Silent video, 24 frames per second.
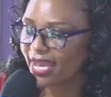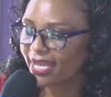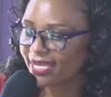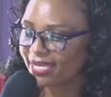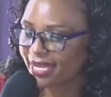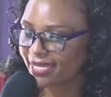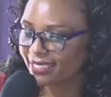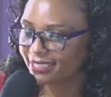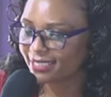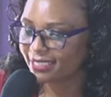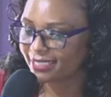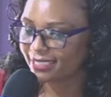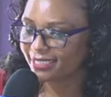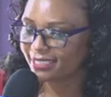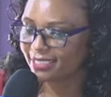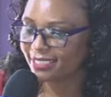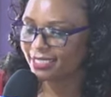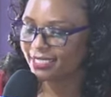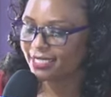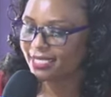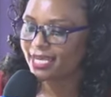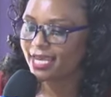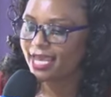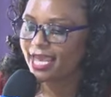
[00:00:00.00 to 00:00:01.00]

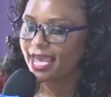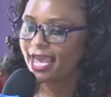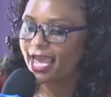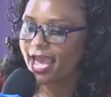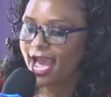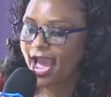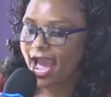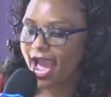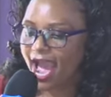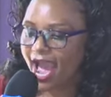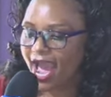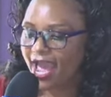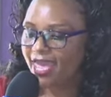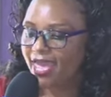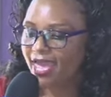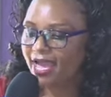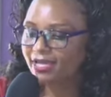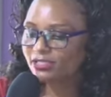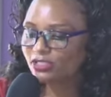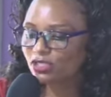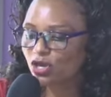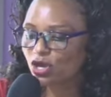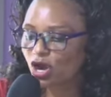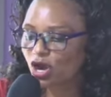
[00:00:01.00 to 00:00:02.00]
identity, I
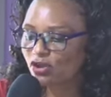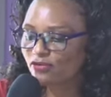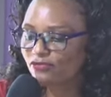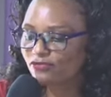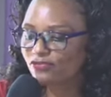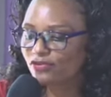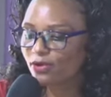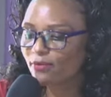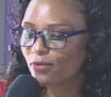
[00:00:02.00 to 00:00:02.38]
as God